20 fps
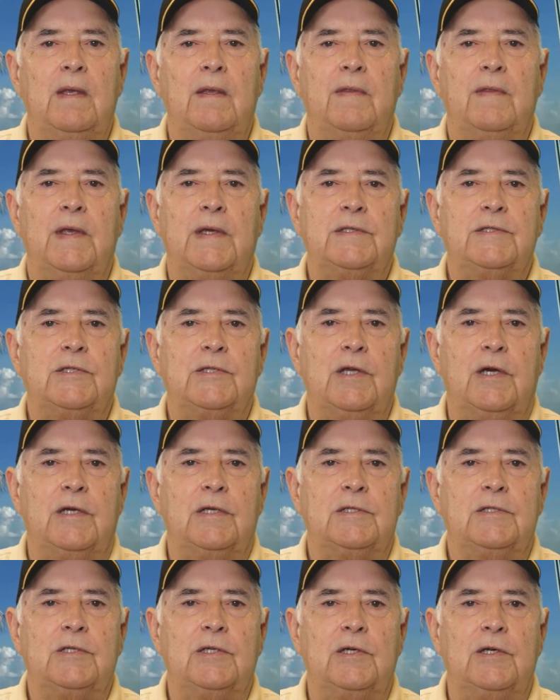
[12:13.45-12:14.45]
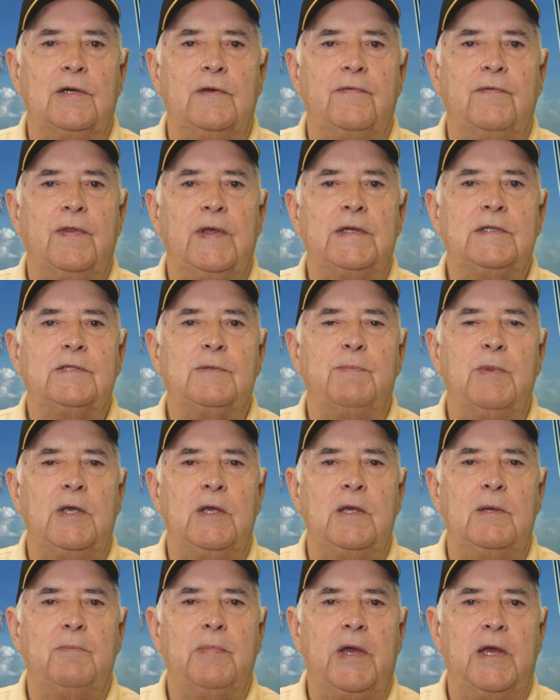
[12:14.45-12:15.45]
That's not tough, that's
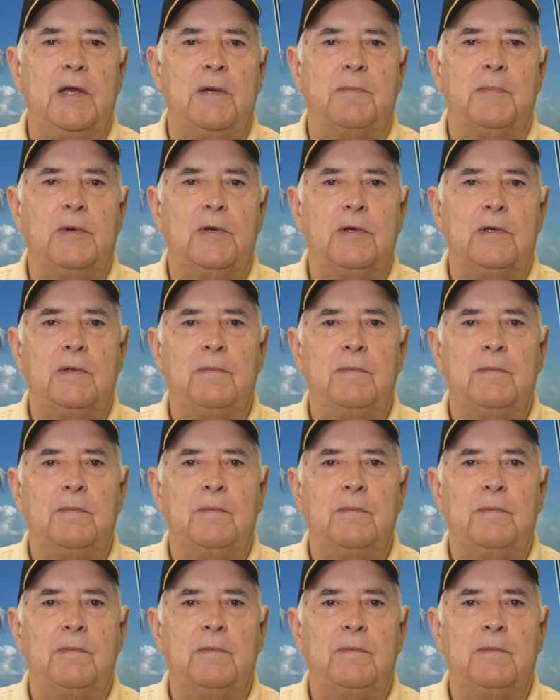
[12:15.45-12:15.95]
being pampered.